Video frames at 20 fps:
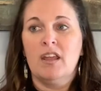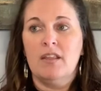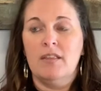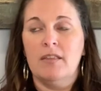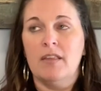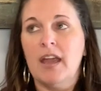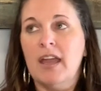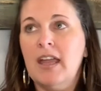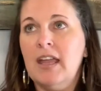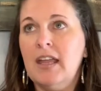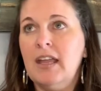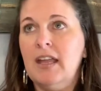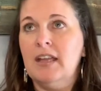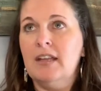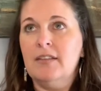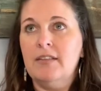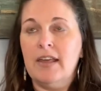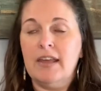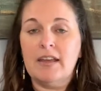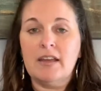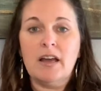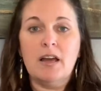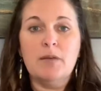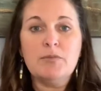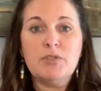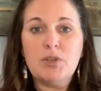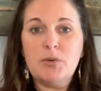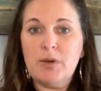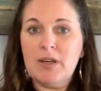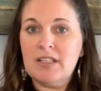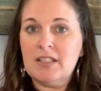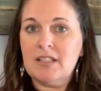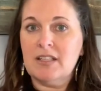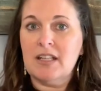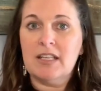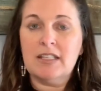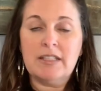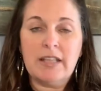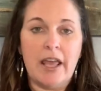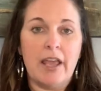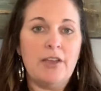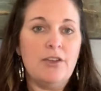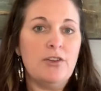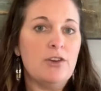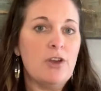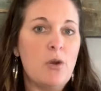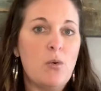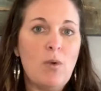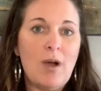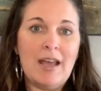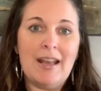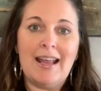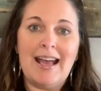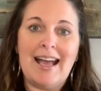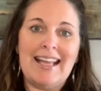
They come to us and they say, you know what,